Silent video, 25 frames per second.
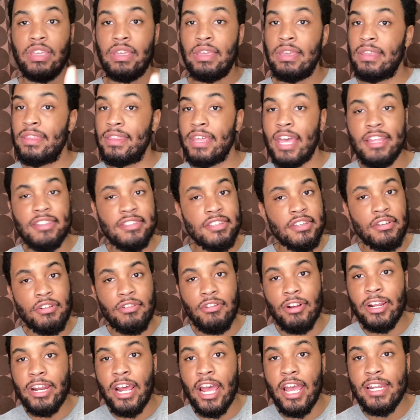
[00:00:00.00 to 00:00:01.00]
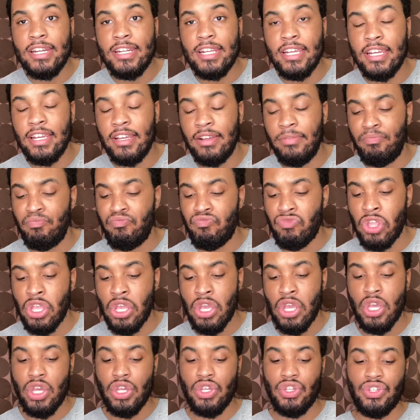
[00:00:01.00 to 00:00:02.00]
That's a great idea.
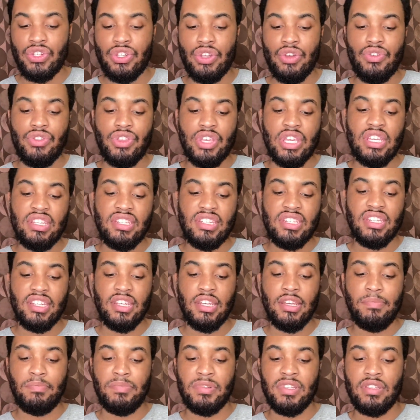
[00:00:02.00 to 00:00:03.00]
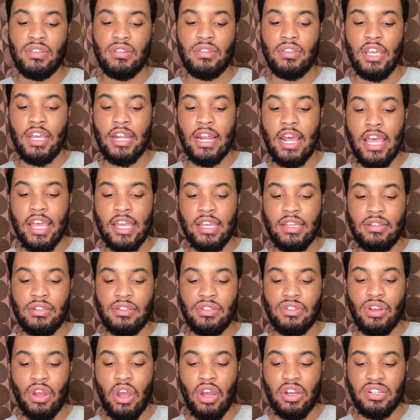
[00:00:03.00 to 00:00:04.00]
So these tips that I
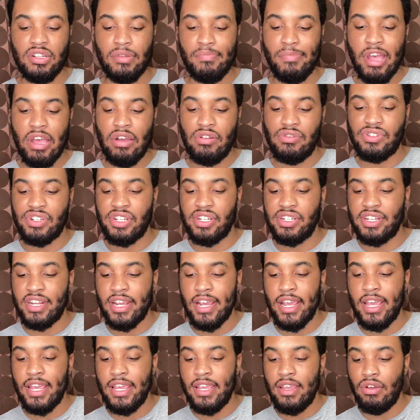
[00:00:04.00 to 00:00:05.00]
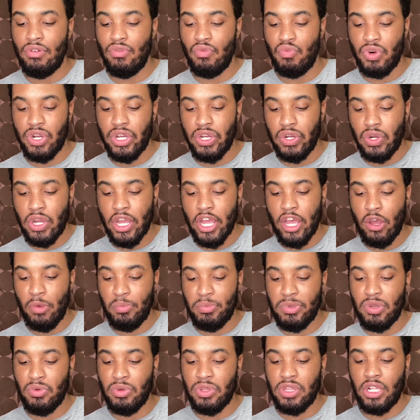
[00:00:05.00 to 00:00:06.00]
talked about today will
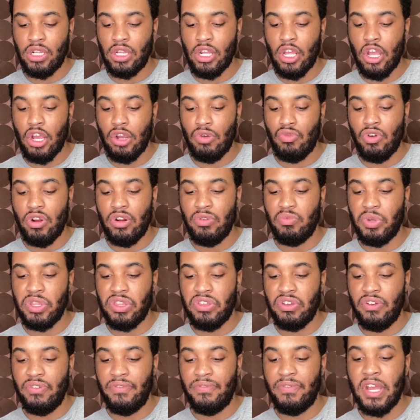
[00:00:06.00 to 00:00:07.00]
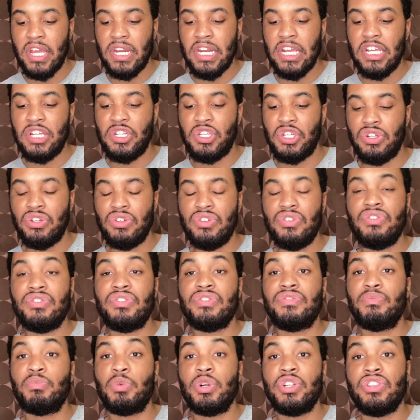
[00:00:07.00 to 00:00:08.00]
help you in the long run with your
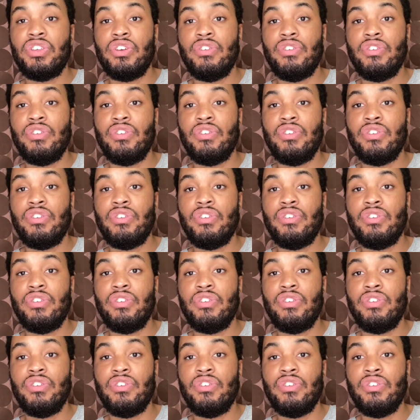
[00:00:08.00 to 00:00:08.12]
finances, with